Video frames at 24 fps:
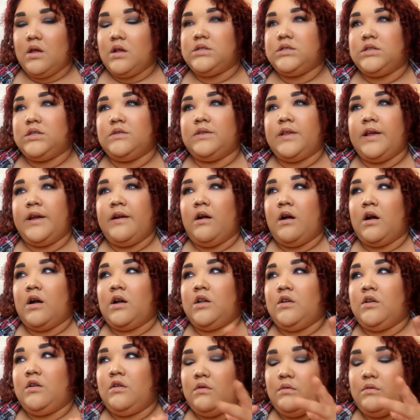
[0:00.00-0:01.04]
So there are
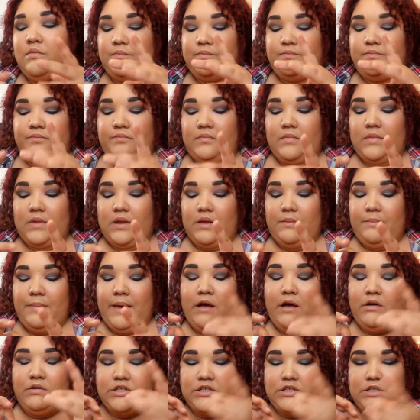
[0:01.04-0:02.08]
little
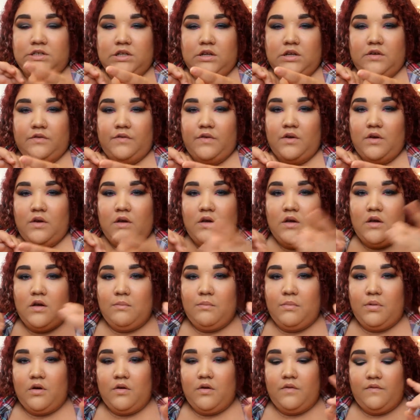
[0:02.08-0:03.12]
pouches of
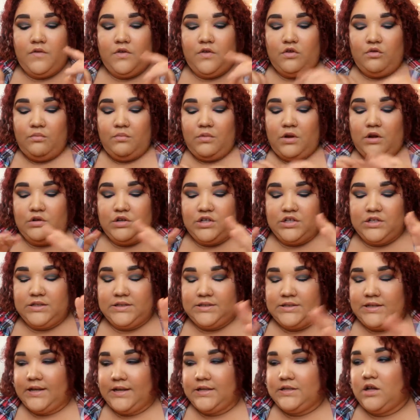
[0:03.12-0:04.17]
perfume lotion
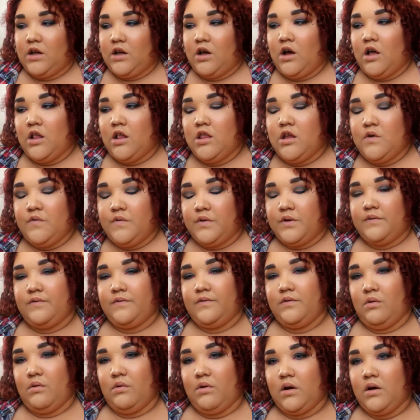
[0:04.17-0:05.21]
sets all over the
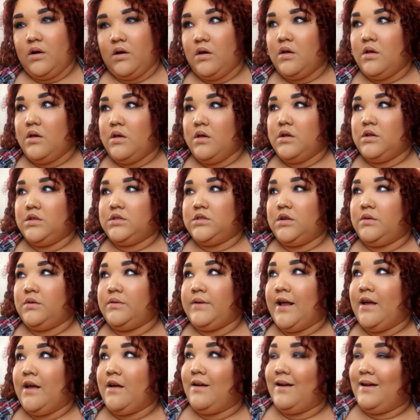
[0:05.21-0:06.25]
floor. So
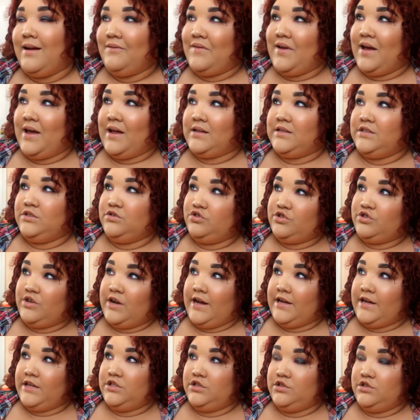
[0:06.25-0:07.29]
now I've got to
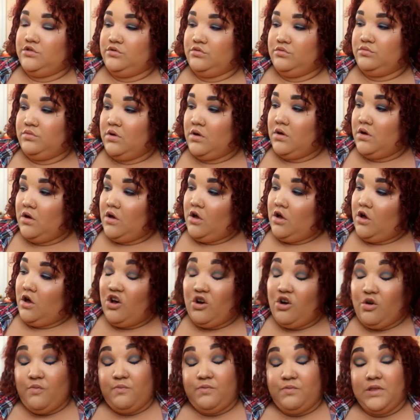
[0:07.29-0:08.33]
try to
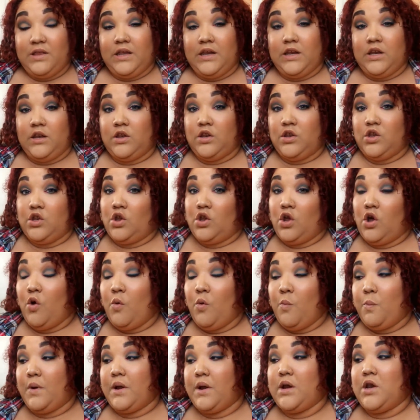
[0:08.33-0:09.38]
hope
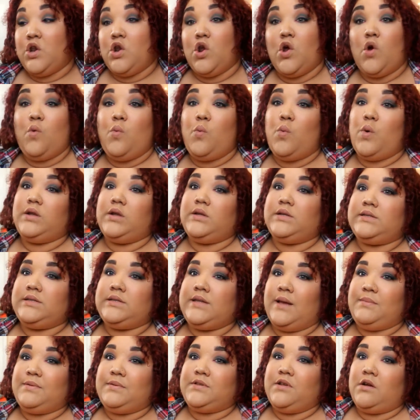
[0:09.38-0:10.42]
no one
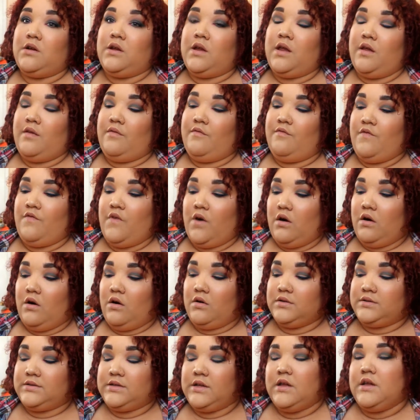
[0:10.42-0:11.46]
steps on it and
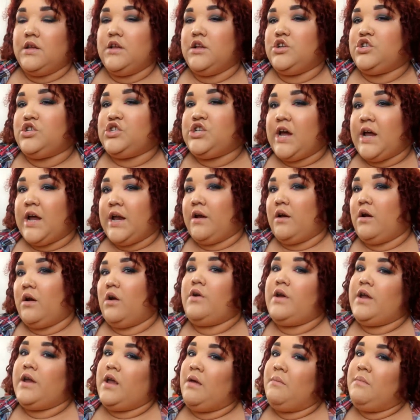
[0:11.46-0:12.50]
falls. Try to
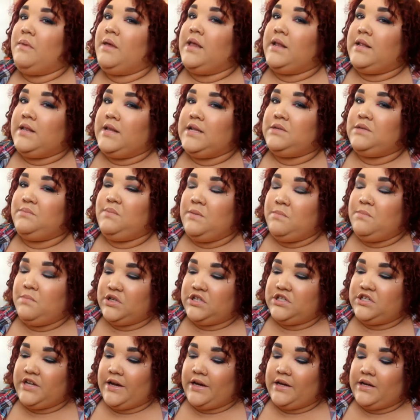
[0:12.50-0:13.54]
hurry up and get these people
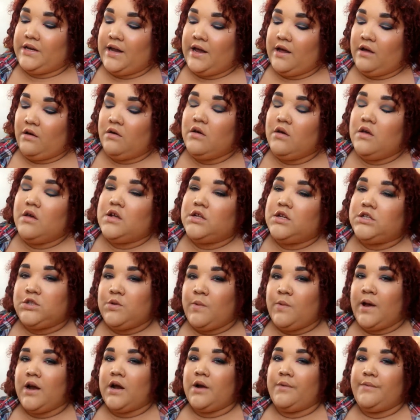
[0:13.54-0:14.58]
checked out
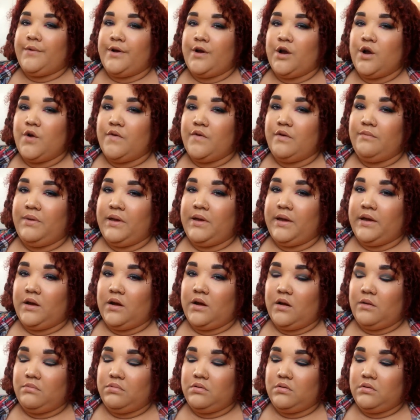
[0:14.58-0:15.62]
so I can run over and pick it
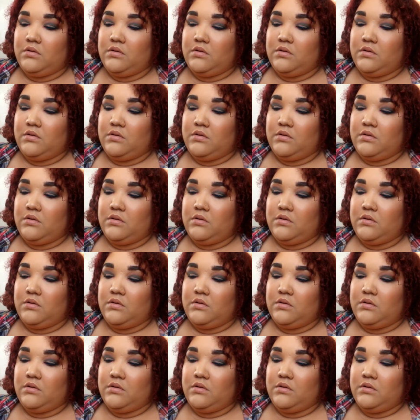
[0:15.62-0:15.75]
up.